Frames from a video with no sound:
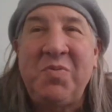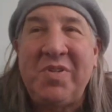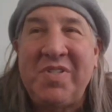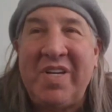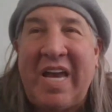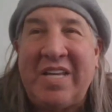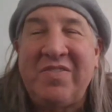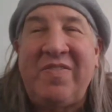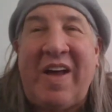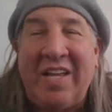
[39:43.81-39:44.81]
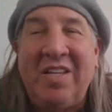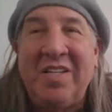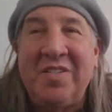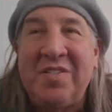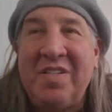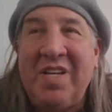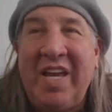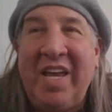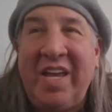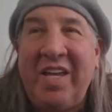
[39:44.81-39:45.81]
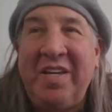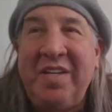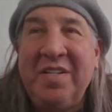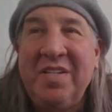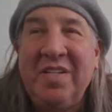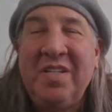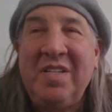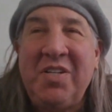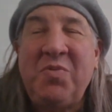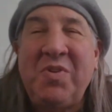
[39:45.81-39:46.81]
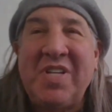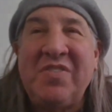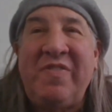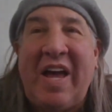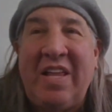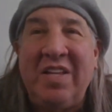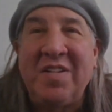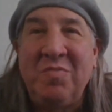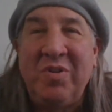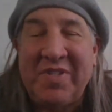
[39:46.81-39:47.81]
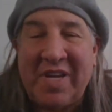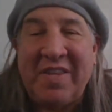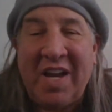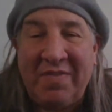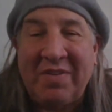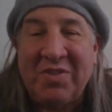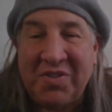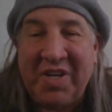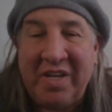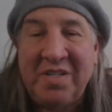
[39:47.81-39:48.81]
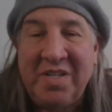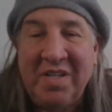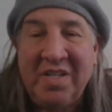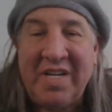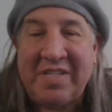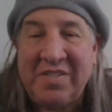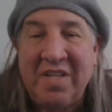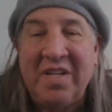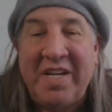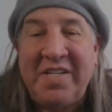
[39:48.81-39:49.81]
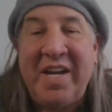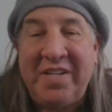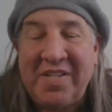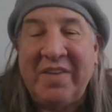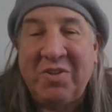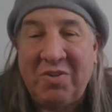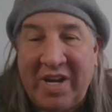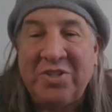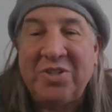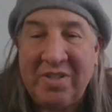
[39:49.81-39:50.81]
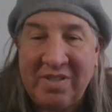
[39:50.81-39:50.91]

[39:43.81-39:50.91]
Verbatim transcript: was as violent a this was as violent a move as i think i've ever seen next okay. to the 1987 crash